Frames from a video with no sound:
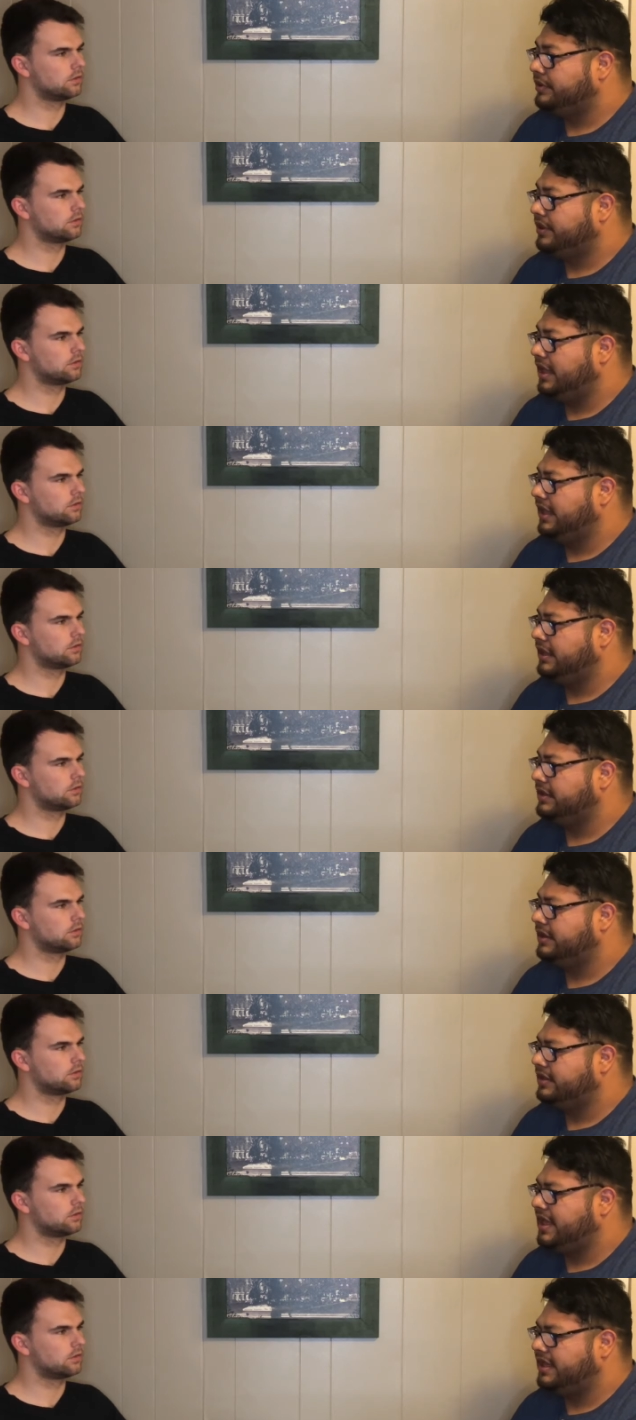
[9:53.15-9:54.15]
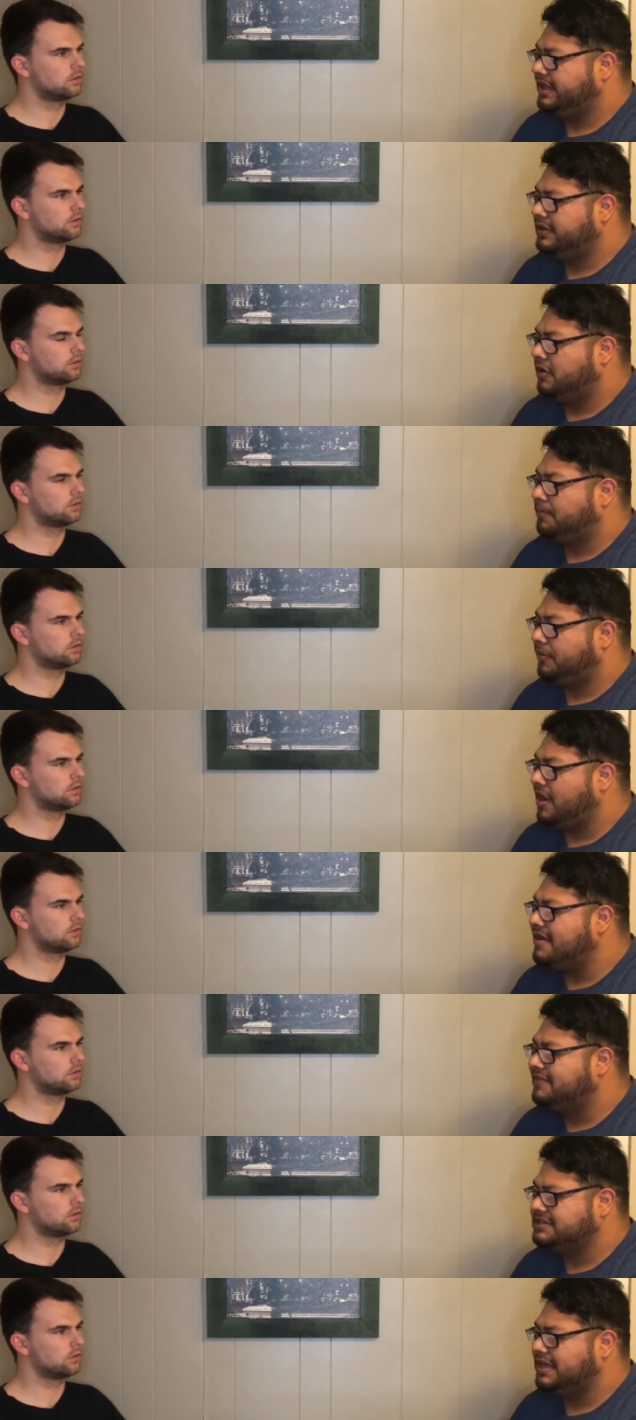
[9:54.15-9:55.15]
Speaker 1: and that in our
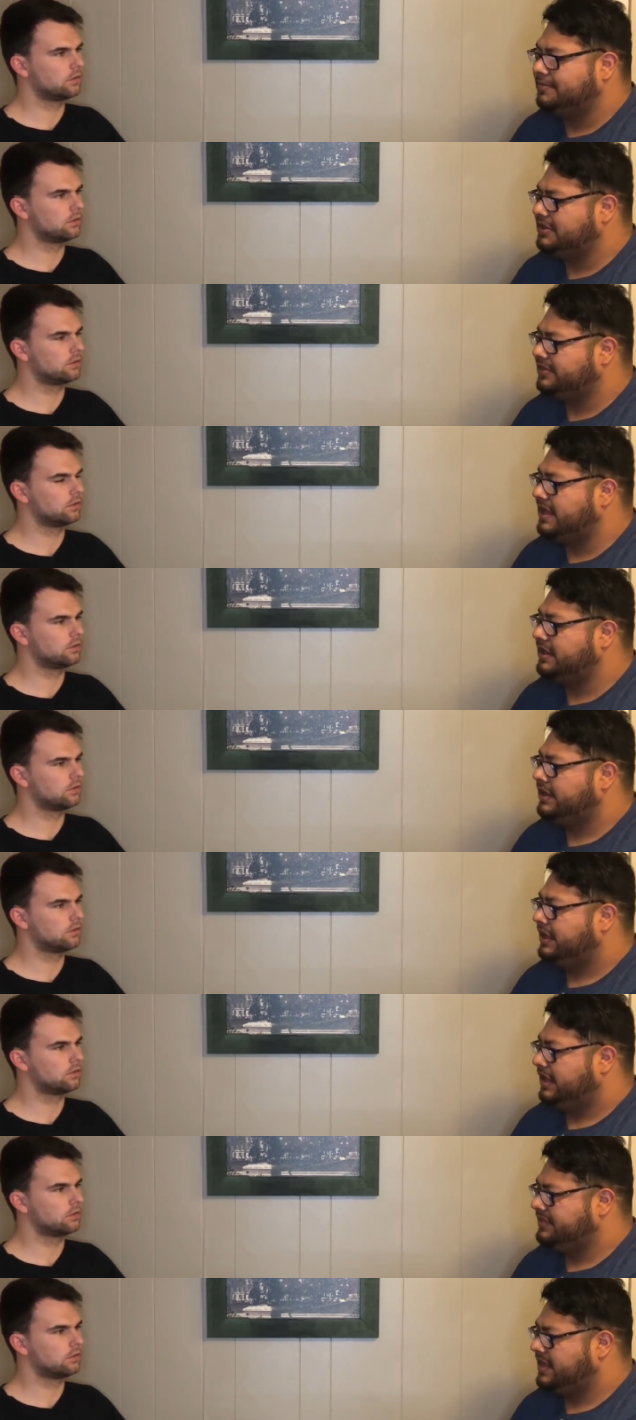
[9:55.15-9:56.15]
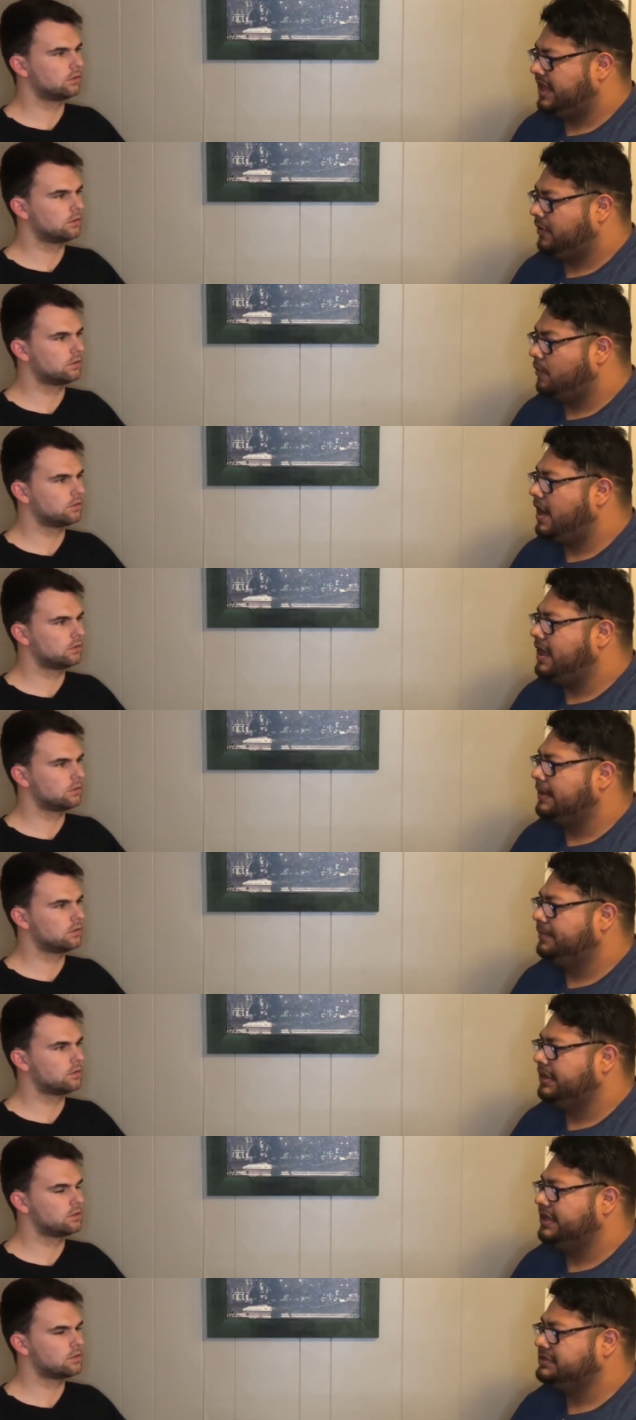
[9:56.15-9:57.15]
private time, in that in that quiet
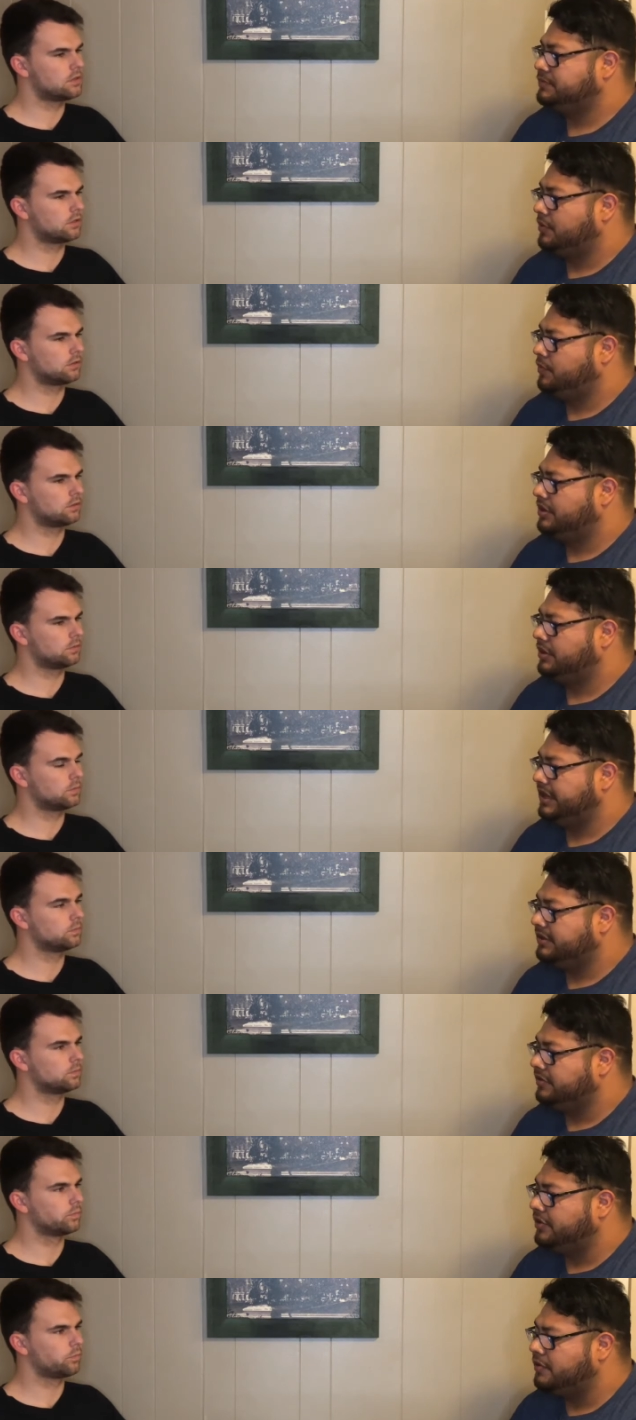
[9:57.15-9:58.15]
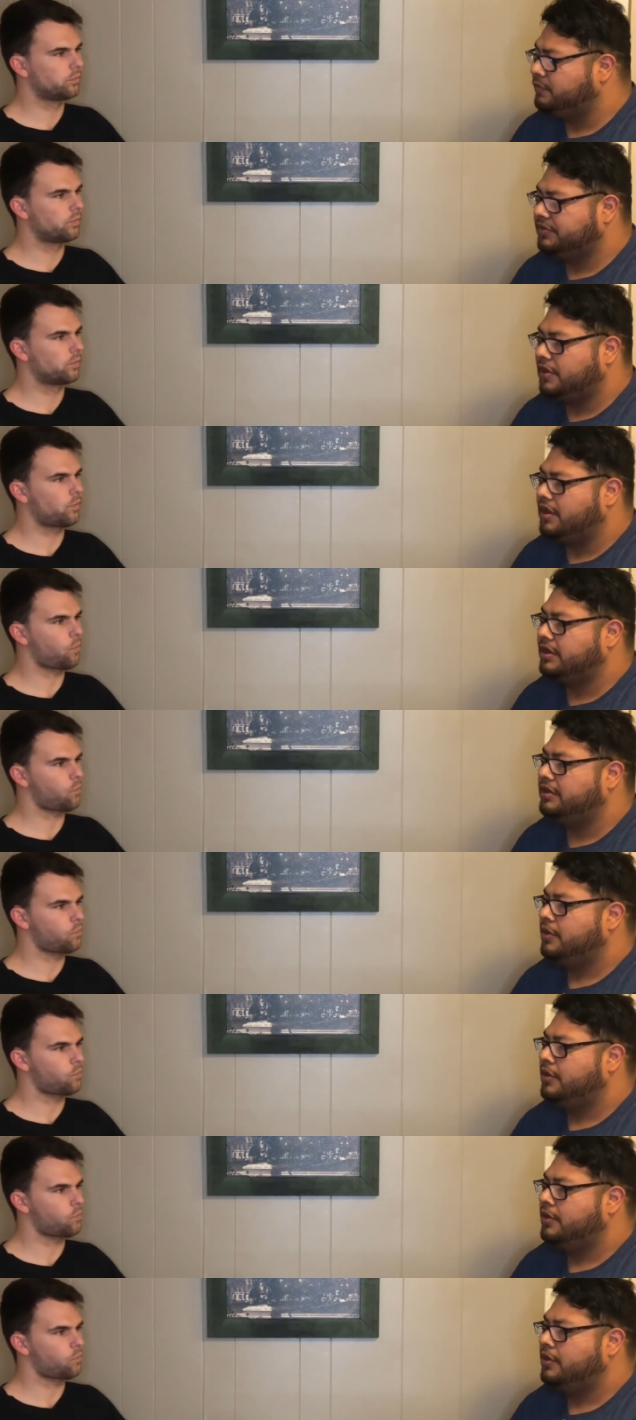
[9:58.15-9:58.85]
place where we're getting alone with God